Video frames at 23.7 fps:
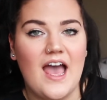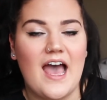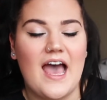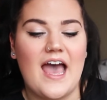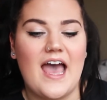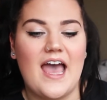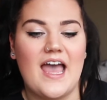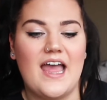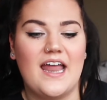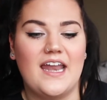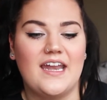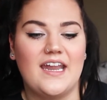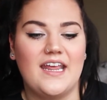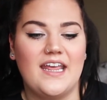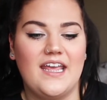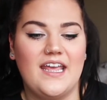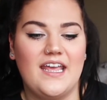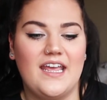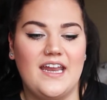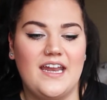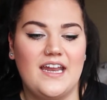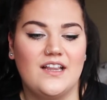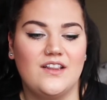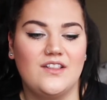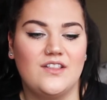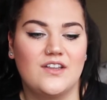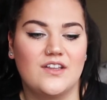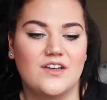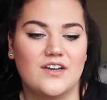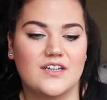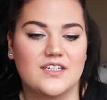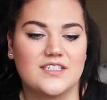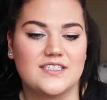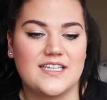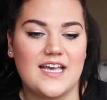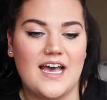and it
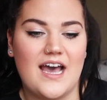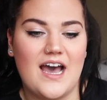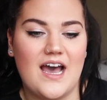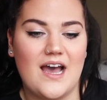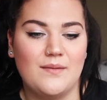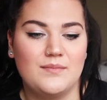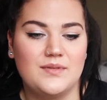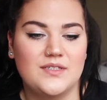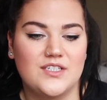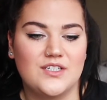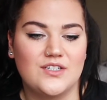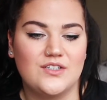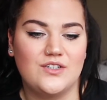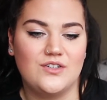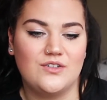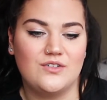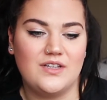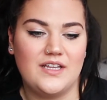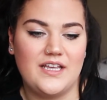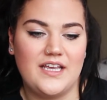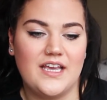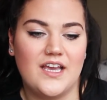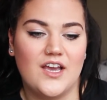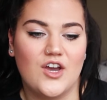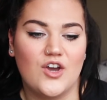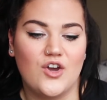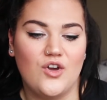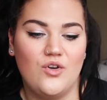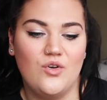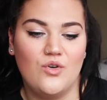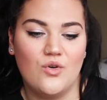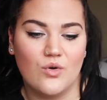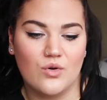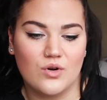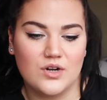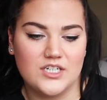looks absolutely
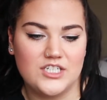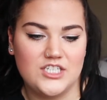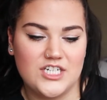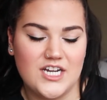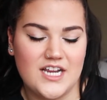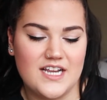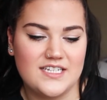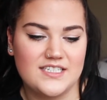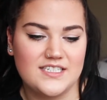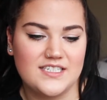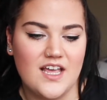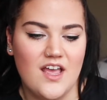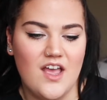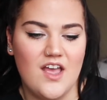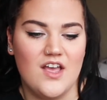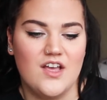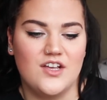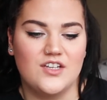gorgeous.